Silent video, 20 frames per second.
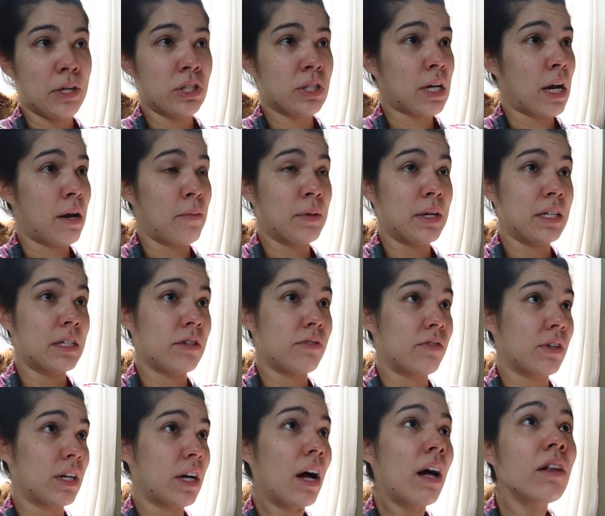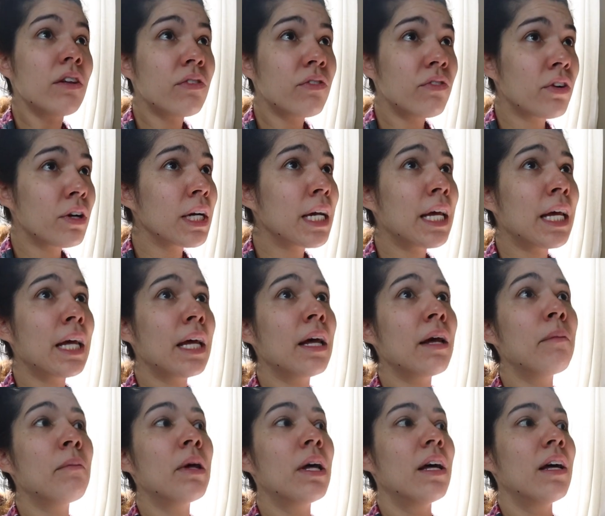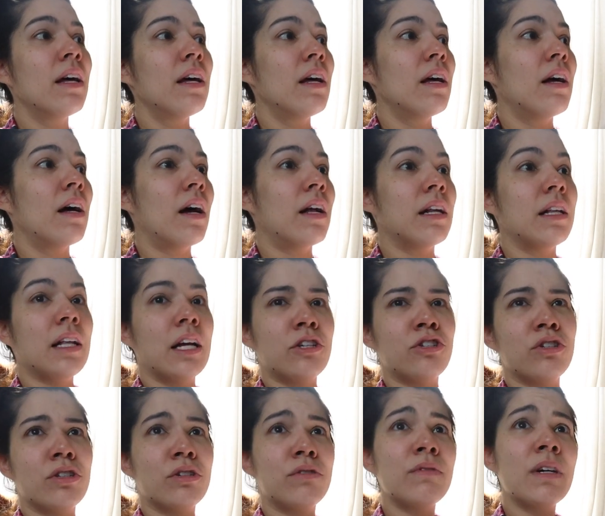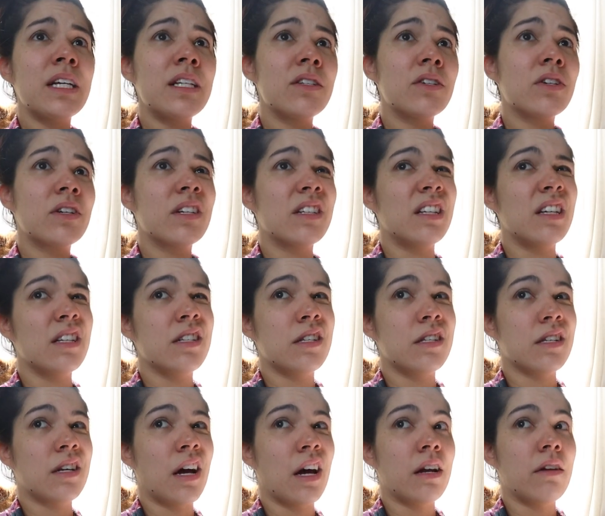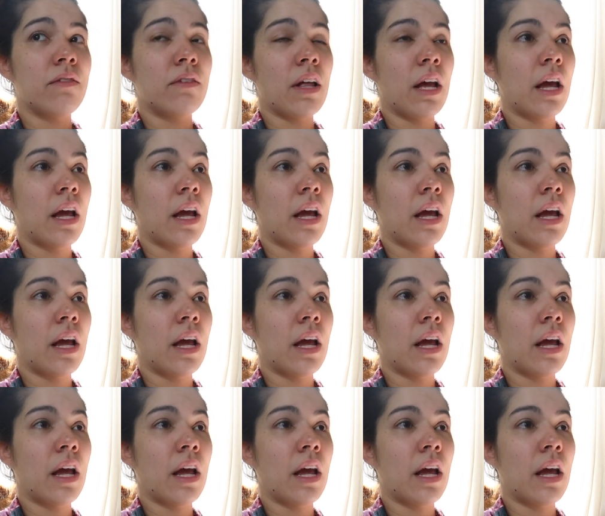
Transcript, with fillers: I just got him in a different color for him an electric razor because his is kind of oh.